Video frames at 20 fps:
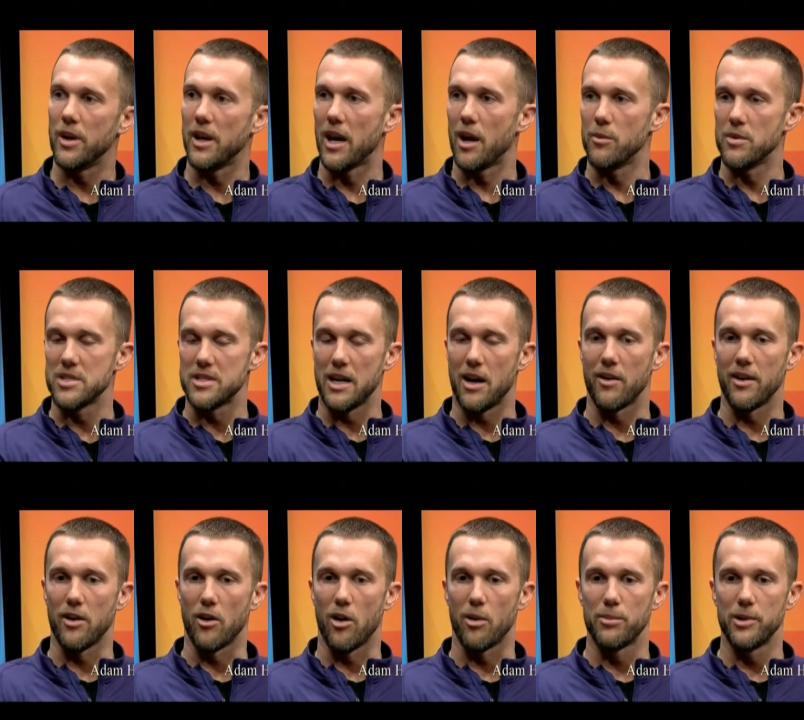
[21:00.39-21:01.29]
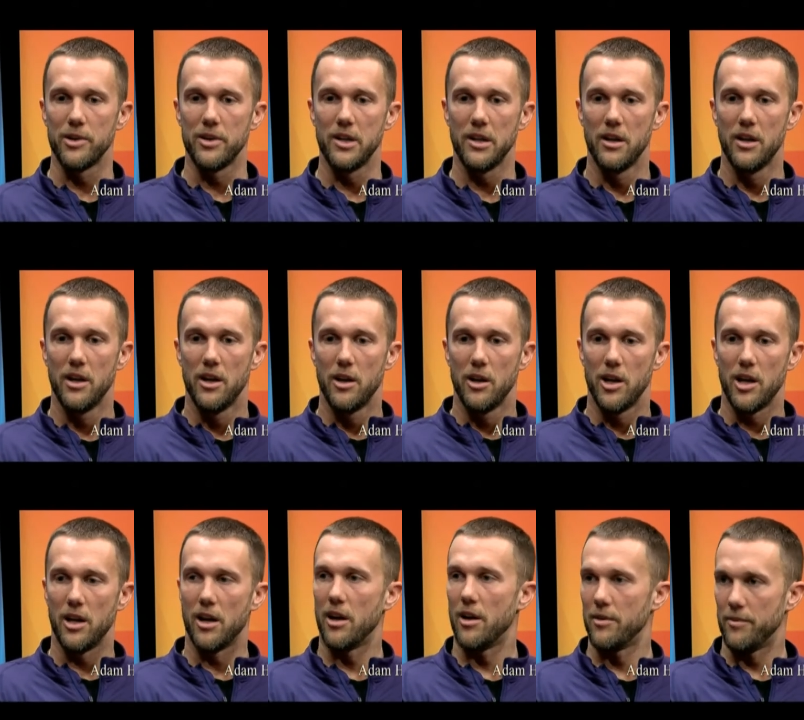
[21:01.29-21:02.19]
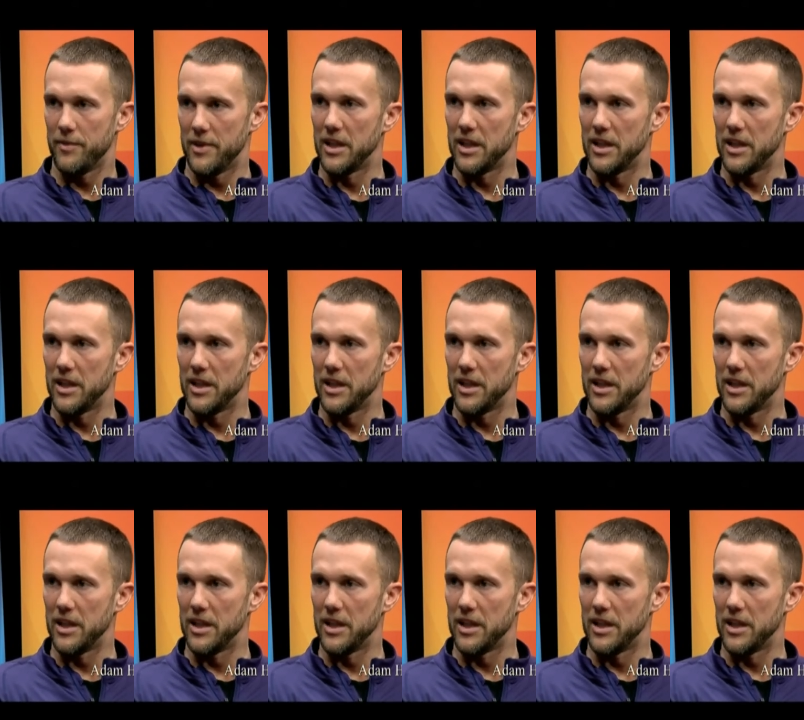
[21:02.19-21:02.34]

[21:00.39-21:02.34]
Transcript: And I was down at Auburn um,